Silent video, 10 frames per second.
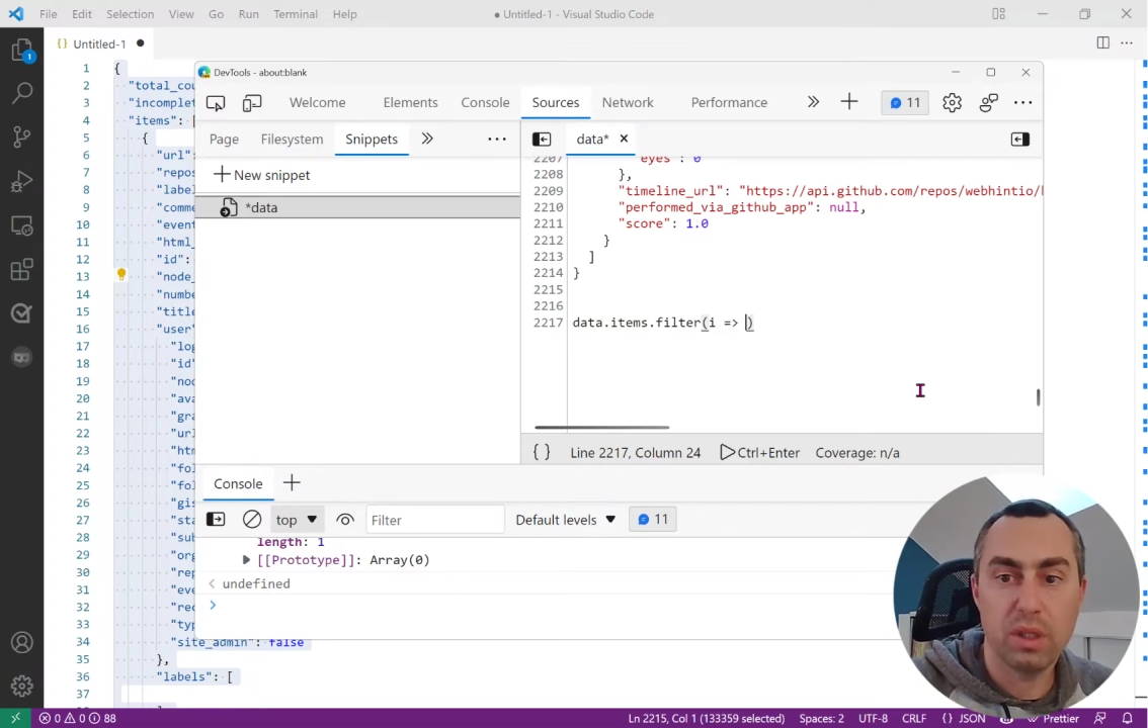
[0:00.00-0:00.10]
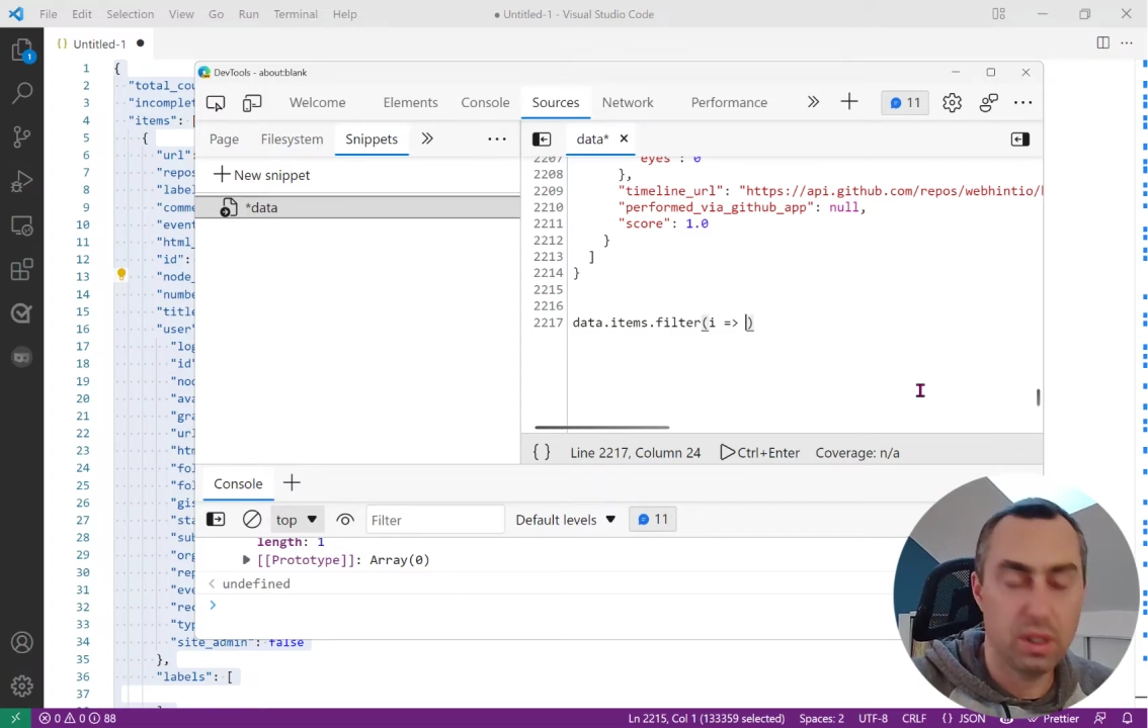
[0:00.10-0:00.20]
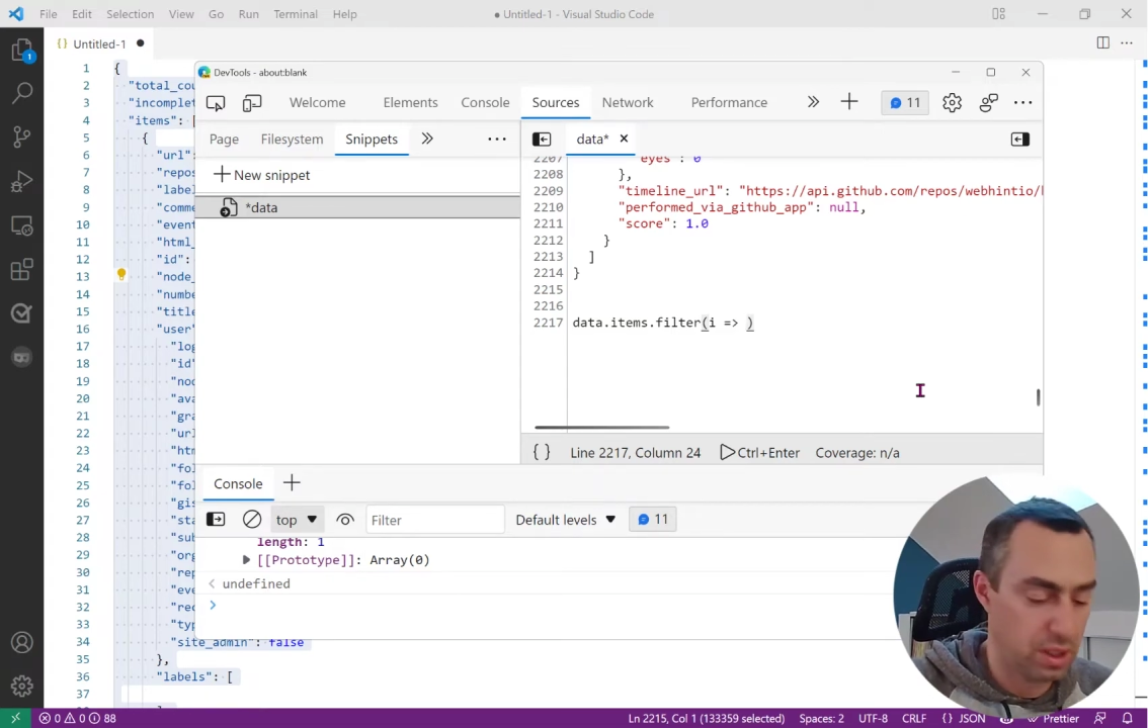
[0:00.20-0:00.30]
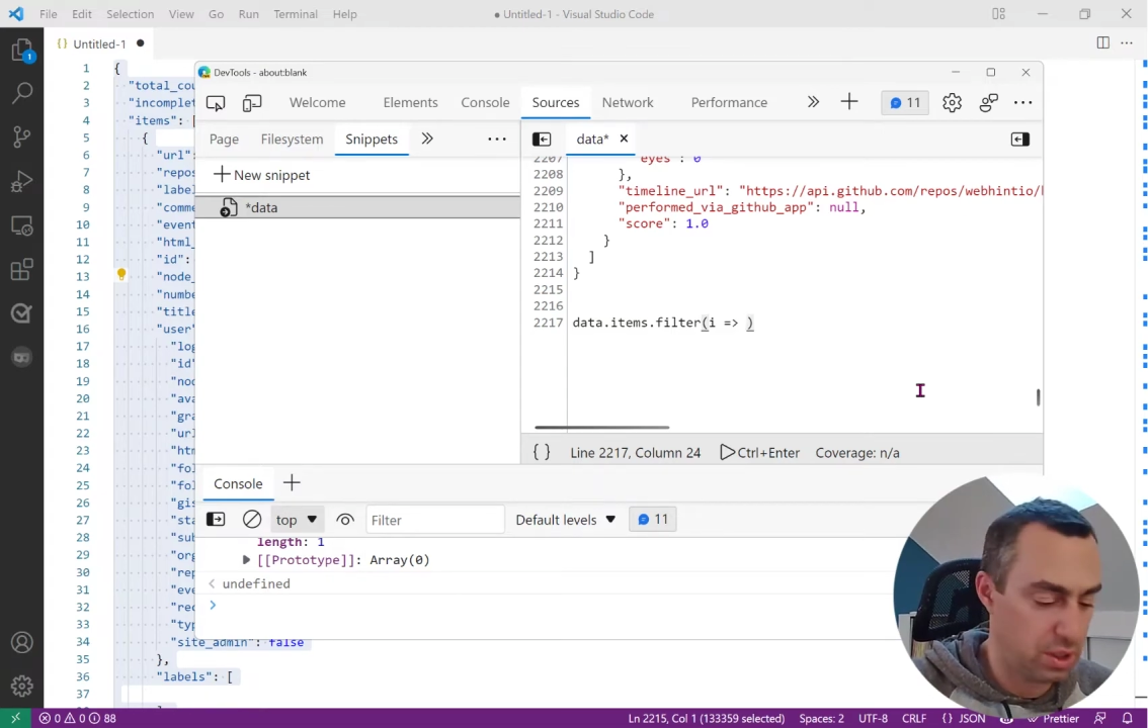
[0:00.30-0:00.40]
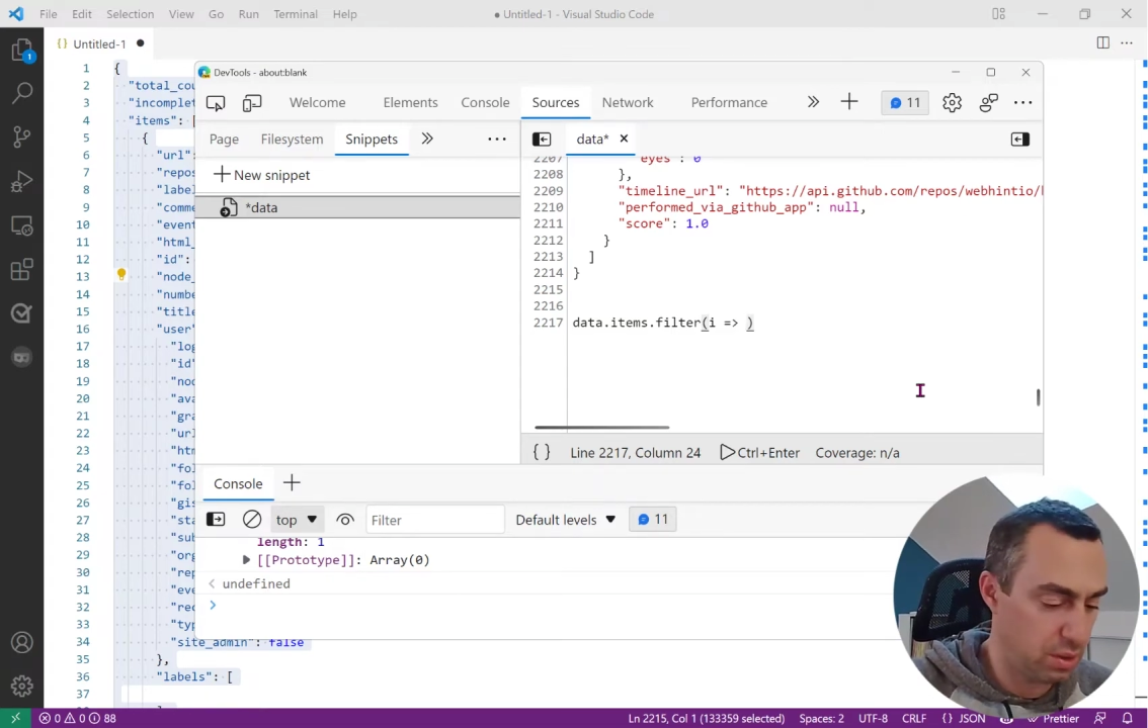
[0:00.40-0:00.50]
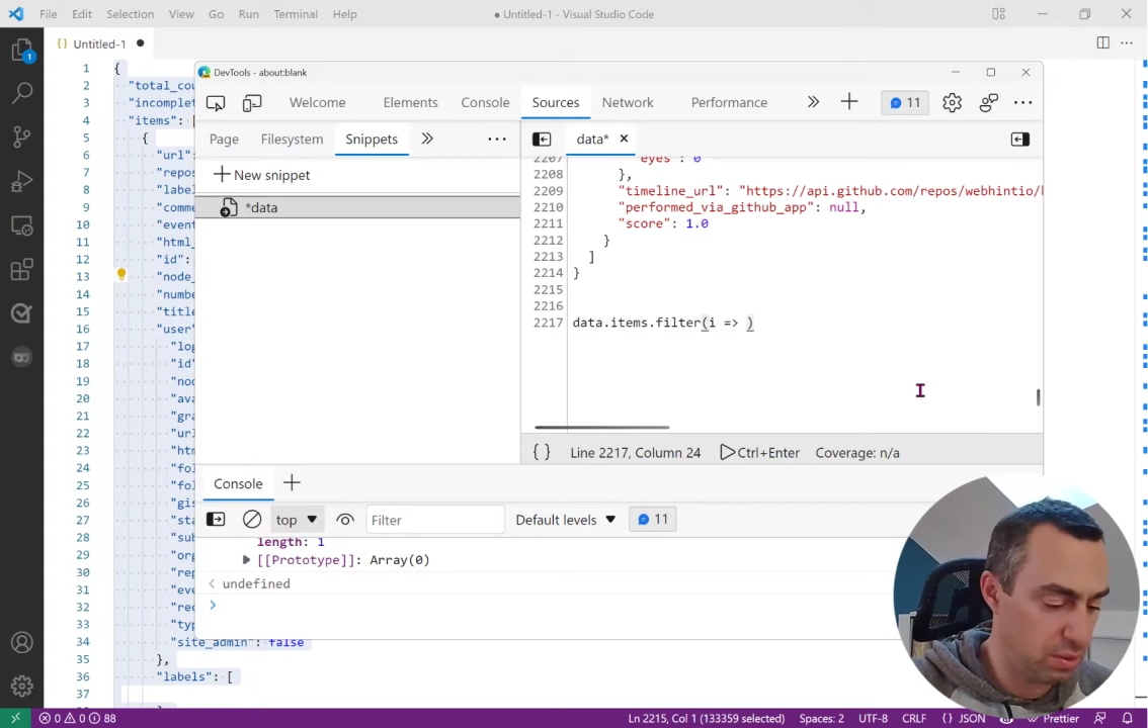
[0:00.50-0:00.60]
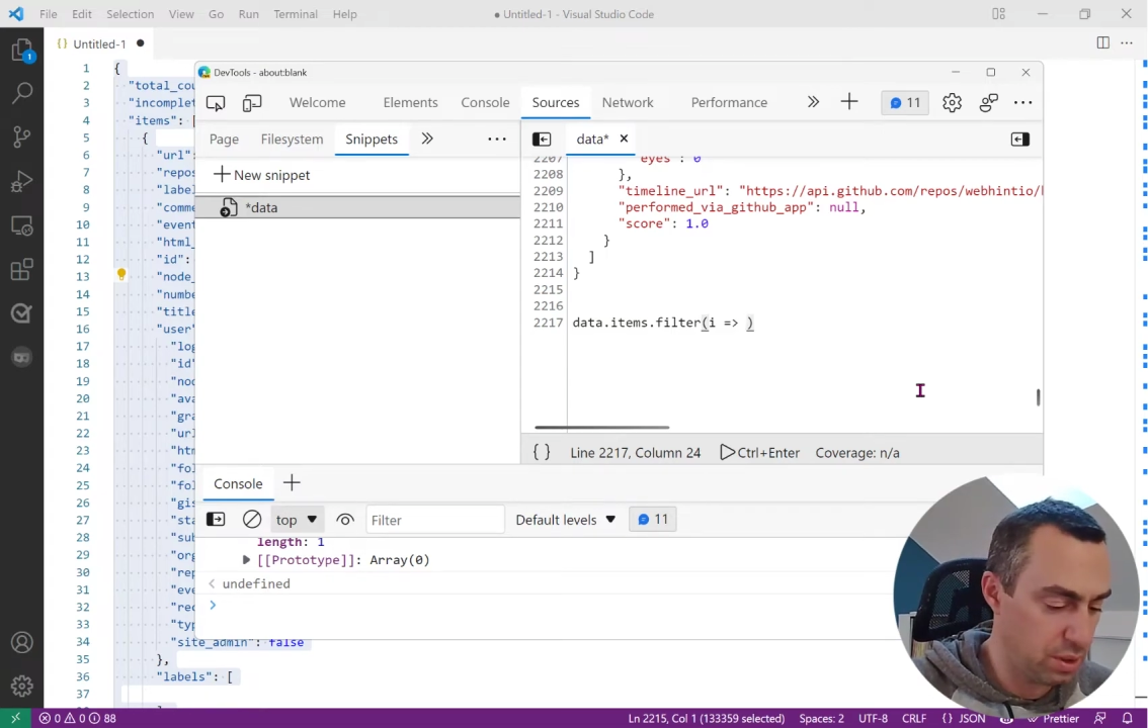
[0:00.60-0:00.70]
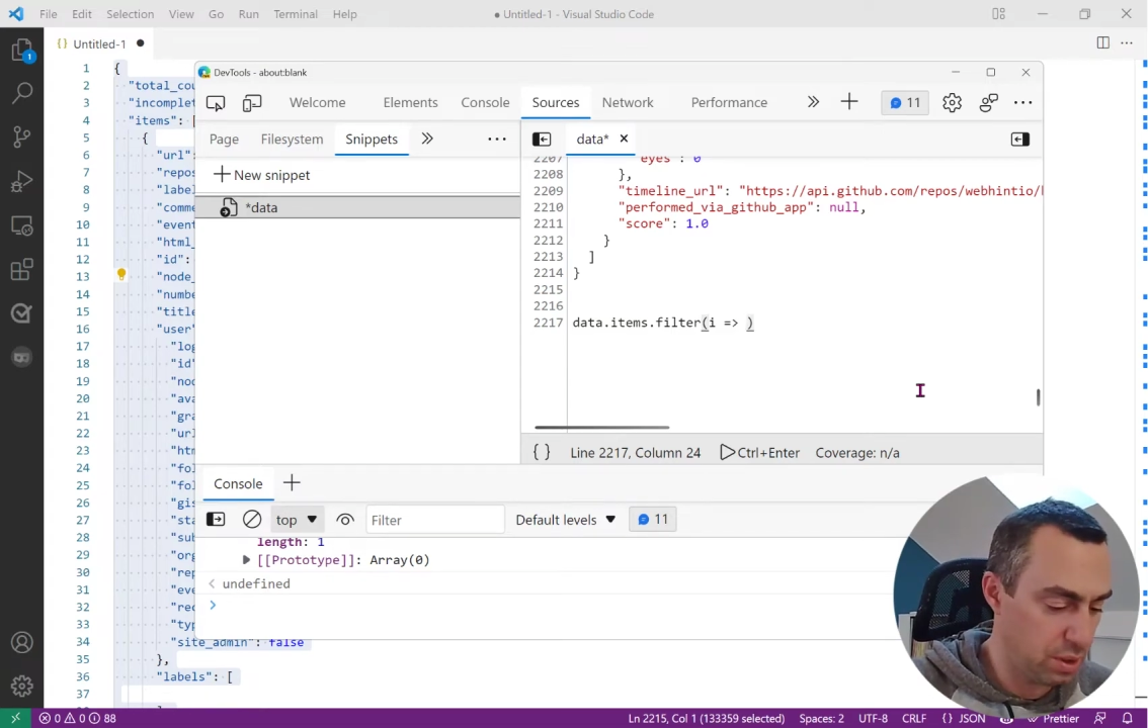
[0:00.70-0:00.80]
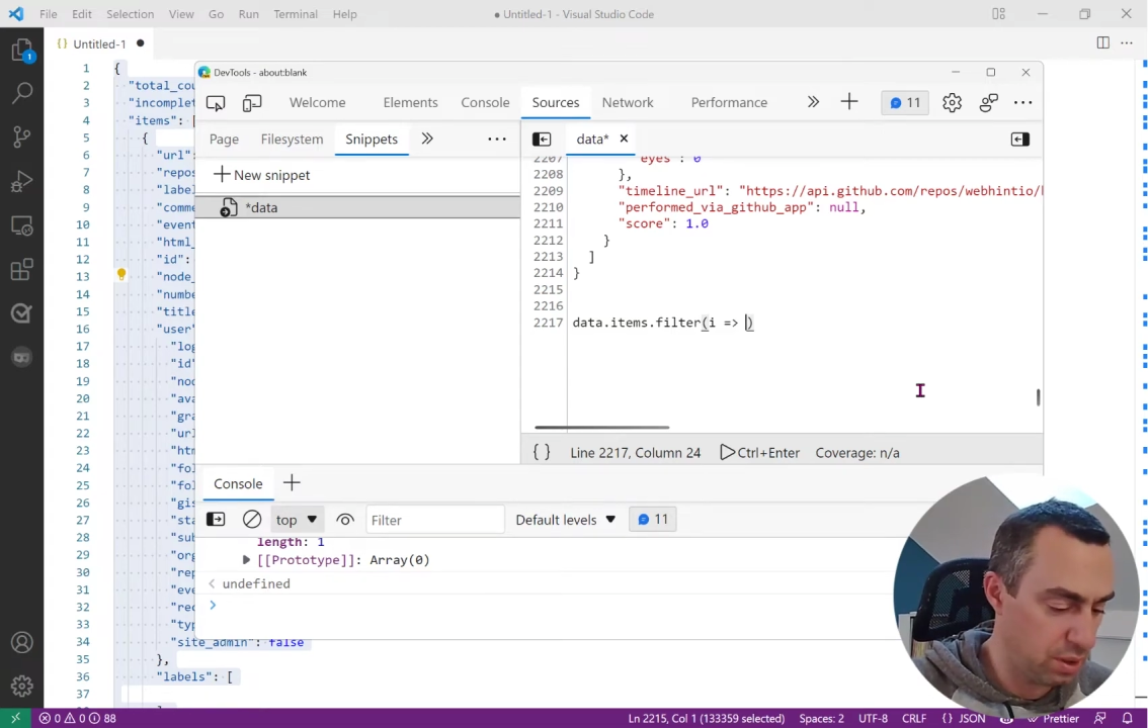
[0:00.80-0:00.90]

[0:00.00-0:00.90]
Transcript: issues.